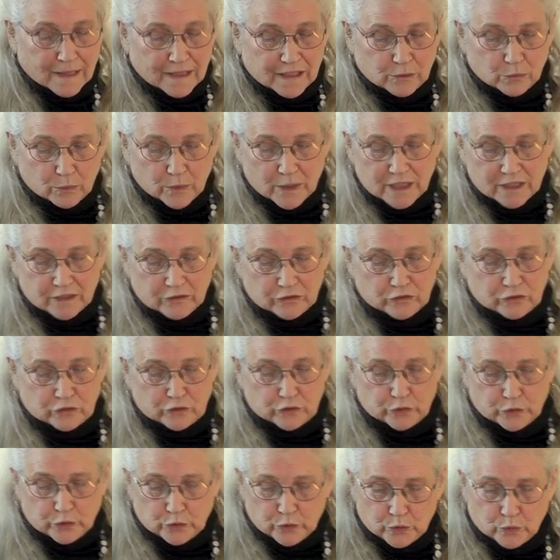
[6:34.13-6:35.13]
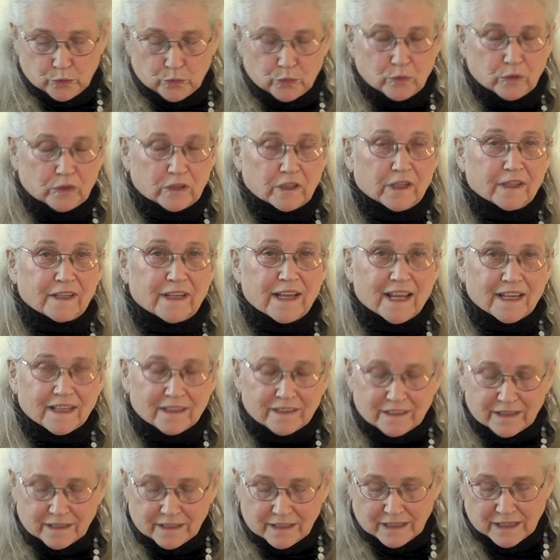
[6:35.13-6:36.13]
He went to
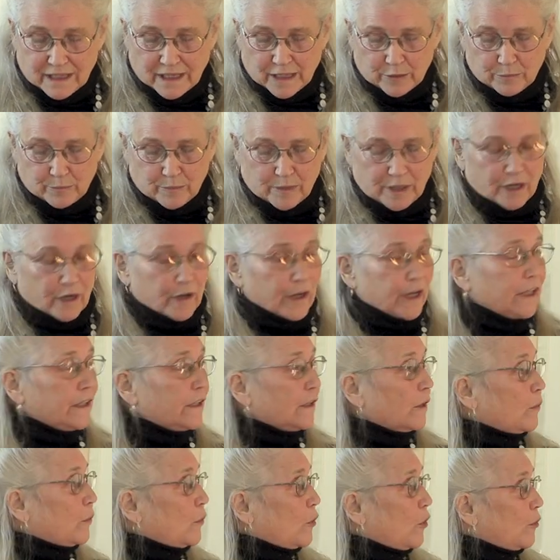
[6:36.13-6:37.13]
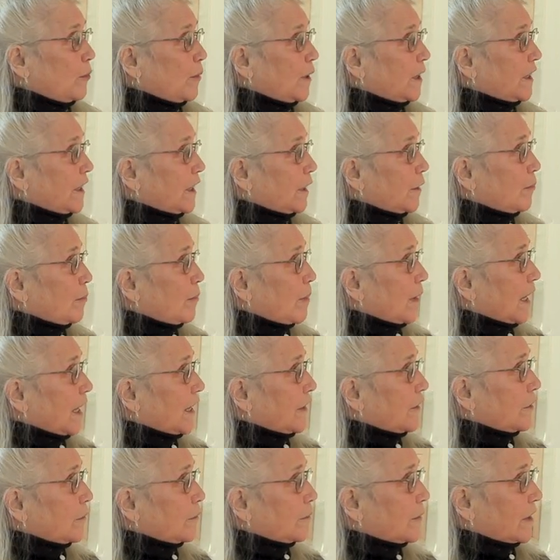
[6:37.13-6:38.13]
Connecticut and married a woman in
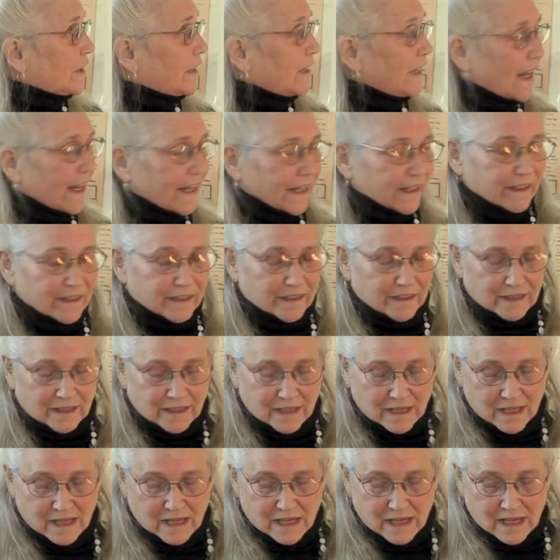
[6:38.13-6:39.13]
Bantam, Connecticut.